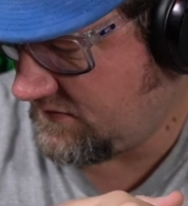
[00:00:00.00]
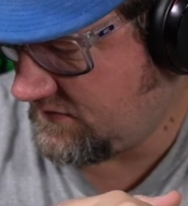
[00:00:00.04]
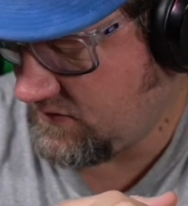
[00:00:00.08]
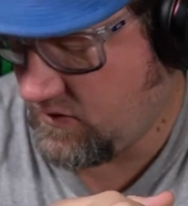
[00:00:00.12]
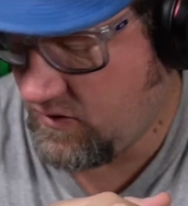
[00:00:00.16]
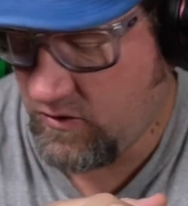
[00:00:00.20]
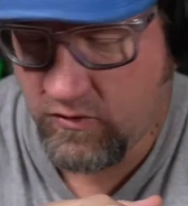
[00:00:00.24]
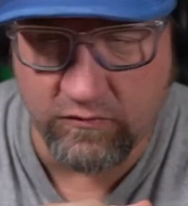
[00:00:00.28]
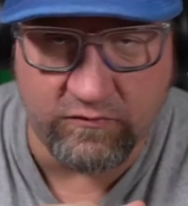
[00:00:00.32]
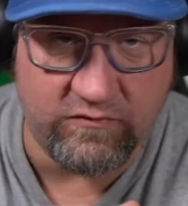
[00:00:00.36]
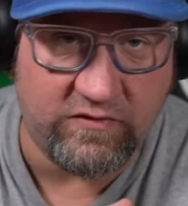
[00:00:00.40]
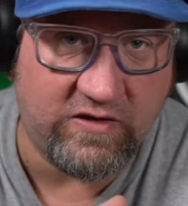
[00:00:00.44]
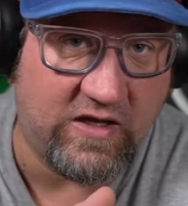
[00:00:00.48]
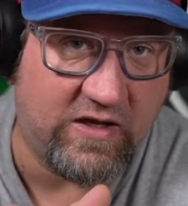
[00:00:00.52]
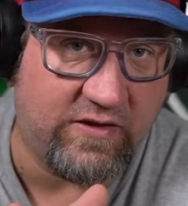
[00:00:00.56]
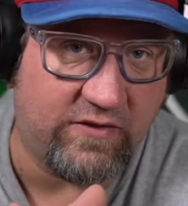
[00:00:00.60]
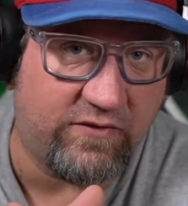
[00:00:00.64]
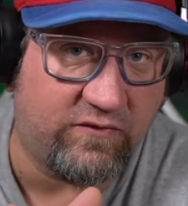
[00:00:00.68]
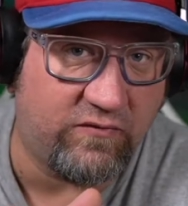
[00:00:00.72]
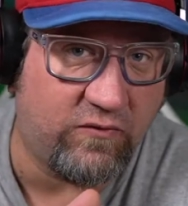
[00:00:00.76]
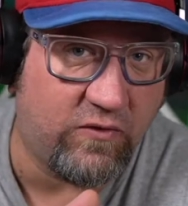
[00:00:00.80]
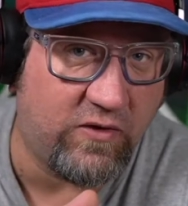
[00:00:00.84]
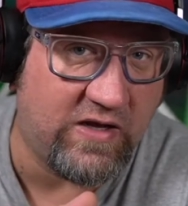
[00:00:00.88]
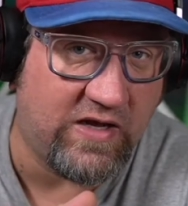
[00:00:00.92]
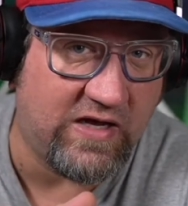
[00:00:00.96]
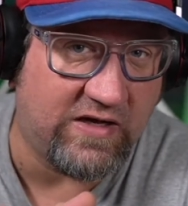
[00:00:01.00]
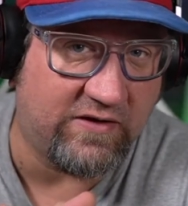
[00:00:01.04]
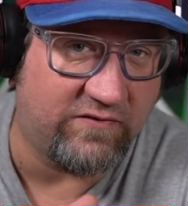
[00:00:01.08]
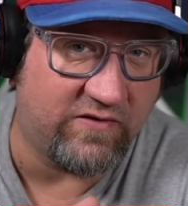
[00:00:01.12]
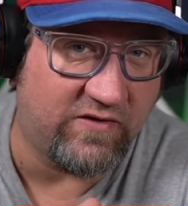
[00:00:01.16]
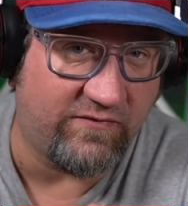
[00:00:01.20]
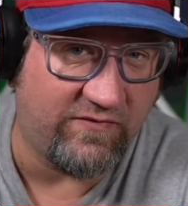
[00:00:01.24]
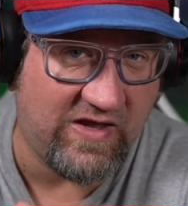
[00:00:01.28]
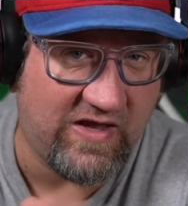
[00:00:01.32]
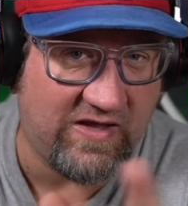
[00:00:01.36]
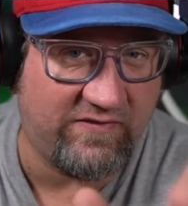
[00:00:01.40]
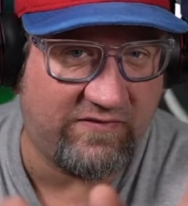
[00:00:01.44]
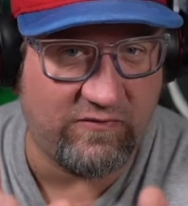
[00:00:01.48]
Oh, yeah, the Toy Hack stuff.
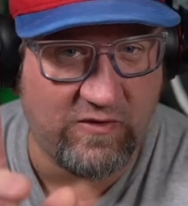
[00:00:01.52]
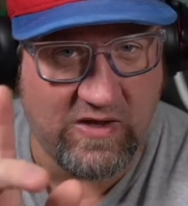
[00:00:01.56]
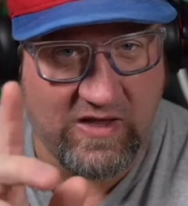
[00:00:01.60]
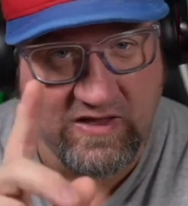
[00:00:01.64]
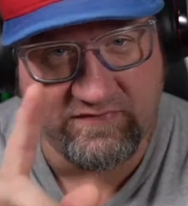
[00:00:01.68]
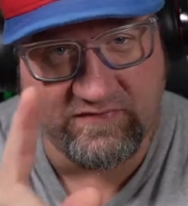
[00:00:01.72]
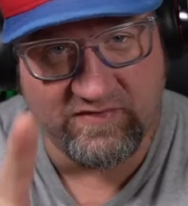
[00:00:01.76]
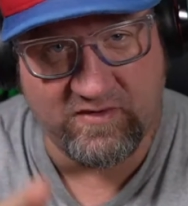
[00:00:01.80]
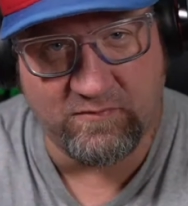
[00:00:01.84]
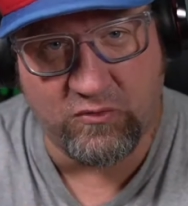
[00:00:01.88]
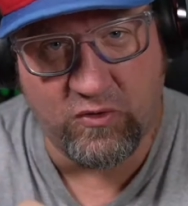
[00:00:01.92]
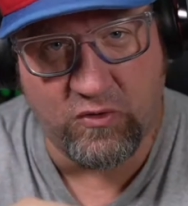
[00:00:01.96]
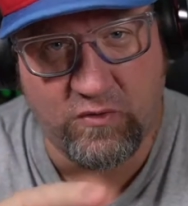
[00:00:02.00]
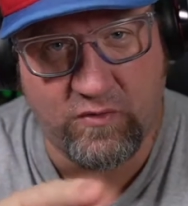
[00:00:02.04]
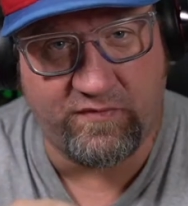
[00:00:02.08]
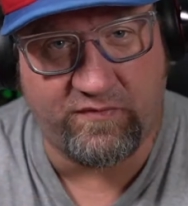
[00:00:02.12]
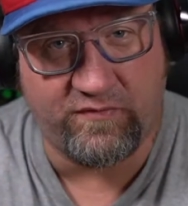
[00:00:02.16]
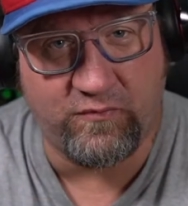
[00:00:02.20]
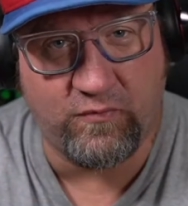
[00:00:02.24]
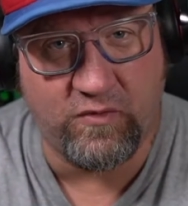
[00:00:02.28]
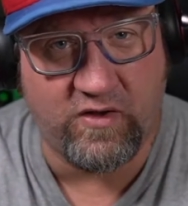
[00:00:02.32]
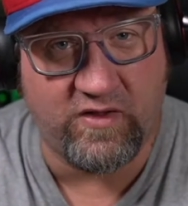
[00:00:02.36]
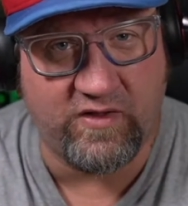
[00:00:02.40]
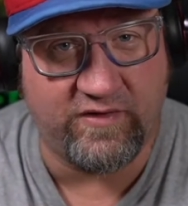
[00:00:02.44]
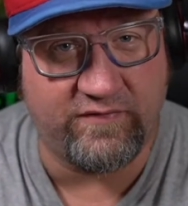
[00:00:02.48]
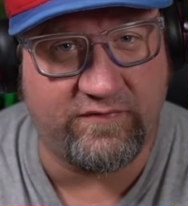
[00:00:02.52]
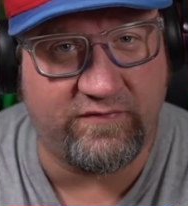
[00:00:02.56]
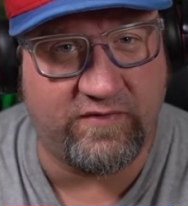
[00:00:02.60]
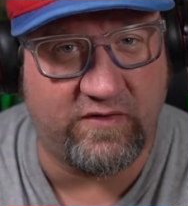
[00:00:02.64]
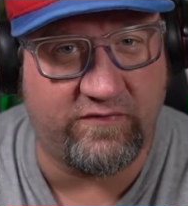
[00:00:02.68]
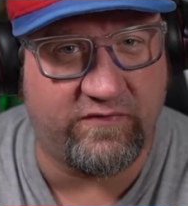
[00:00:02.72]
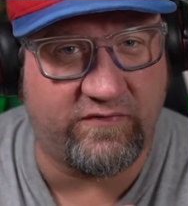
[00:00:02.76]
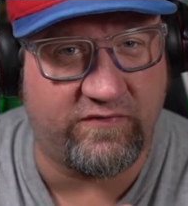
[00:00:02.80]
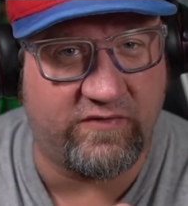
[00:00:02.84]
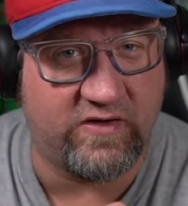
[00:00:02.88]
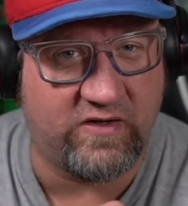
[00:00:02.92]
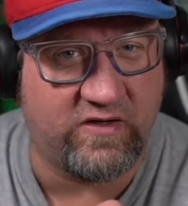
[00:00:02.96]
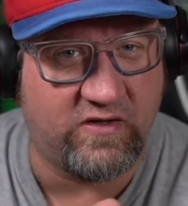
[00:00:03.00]
So as I'm going through all this stuff, I
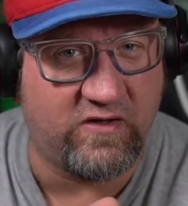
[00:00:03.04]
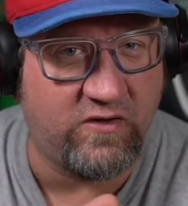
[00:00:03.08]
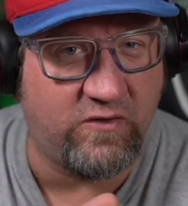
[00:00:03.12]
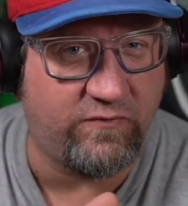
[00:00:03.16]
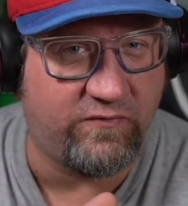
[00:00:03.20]
was like,